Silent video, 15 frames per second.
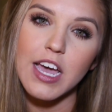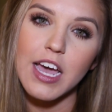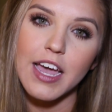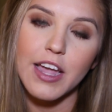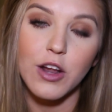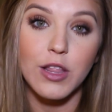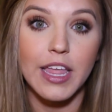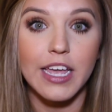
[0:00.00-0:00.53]

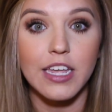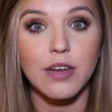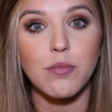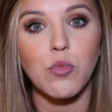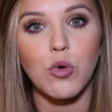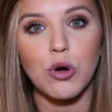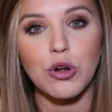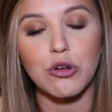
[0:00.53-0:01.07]
eye or like a
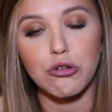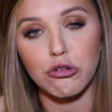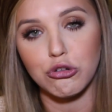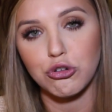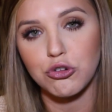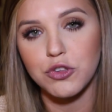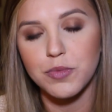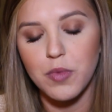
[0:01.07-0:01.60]
more
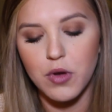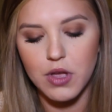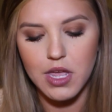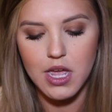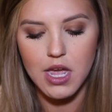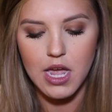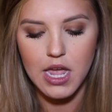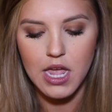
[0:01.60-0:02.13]
neutral smoky
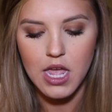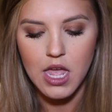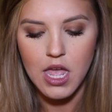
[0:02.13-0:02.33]
eye,